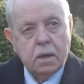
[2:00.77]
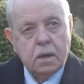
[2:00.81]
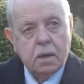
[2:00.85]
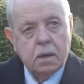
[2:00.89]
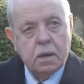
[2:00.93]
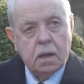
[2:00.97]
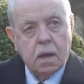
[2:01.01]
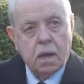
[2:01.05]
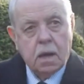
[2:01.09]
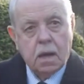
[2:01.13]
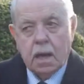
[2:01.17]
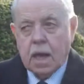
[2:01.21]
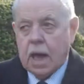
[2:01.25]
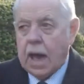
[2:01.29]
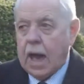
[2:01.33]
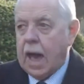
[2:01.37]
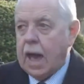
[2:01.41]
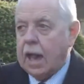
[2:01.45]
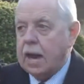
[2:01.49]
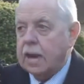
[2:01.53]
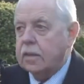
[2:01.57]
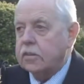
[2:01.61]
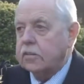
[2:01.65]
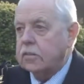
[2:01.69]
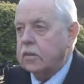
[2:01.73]
Alice? Alice, Alice, Alice,
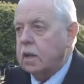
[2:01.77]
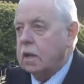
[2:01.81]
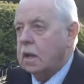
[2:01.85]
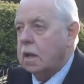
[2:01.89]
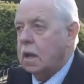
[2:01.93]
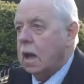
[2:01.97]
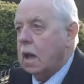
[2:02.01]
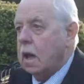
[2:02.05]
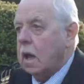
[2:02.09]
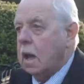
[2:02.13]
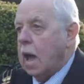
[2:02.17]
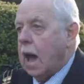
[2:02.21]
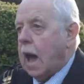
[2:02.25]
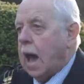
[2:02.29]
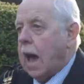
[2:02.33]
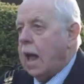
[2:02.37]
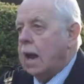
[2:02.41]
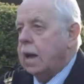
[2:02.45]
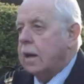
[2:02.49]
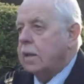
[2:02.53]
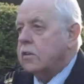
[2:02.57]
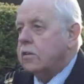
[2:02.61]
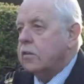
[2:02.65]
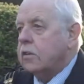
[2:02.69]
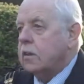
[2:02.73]
Alice, Alice,
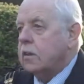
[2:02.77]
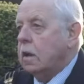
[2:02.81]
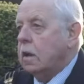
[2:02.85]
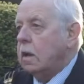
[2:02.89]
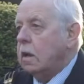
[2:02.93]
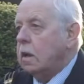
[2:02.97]
Alice,